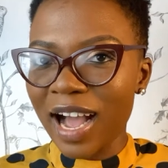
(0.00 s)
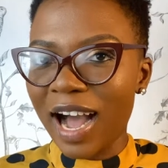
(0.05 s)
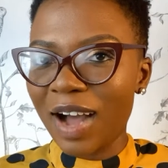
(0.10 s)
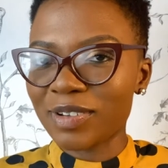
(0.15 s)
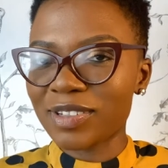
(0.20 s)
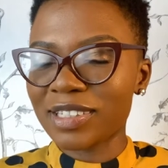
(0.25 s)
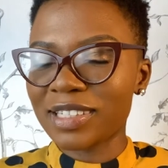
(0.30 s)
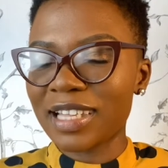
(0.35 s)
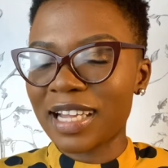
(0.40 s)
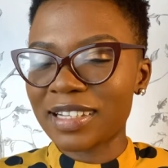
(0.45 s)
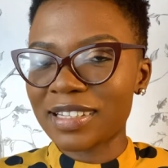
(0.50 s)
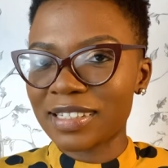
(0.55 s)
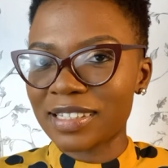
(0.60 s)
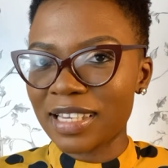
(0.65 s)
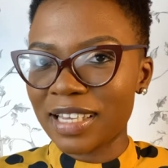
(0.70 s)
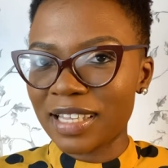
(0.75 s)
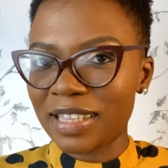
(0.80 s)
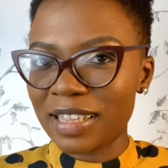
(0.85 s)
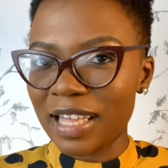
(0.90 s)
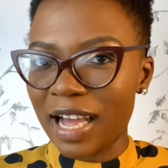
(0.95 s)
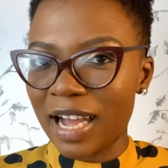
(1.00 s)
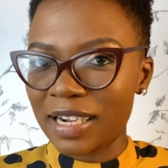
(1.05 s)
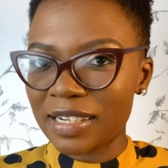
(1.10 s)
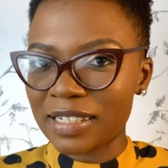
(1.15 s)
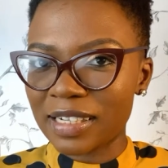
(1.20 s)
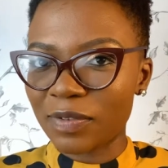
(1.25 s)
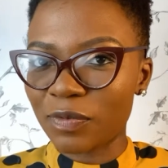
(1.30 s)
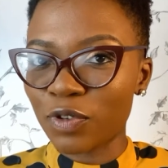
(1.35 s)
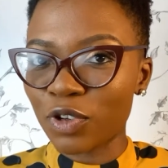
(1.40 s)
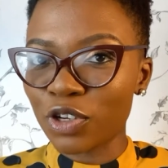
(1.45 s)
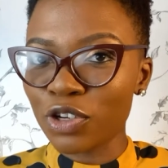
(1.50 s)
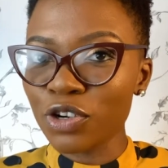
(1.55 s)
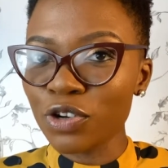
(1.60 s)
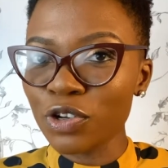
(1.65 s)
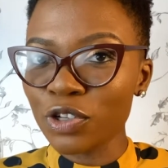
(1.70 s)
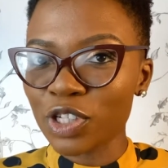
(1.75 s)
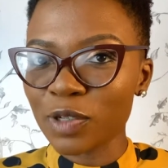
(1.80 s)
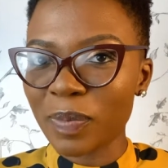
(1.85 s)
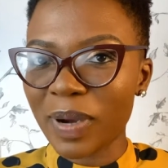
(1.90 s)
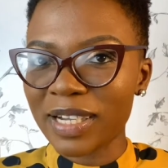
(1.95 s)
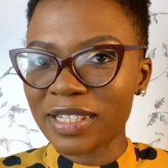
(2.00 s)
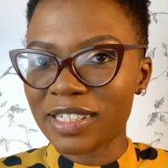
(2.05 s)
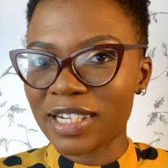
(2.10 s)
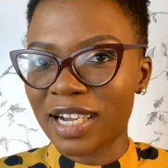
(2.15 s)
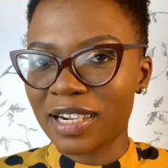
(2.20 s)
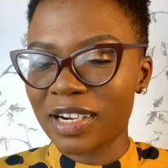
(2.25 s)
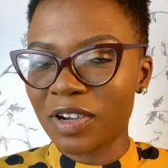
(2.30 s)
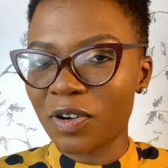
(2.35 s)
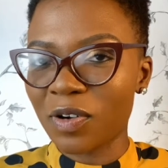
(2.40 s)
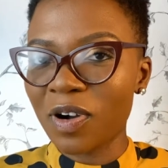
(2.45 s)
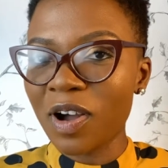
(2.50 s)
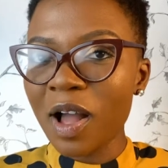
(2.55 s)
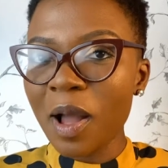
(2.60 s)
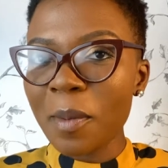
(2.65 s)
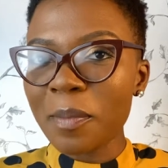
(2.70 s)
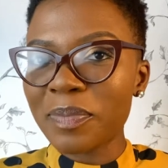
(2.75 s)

I'd just like to say that if you're new to my channel,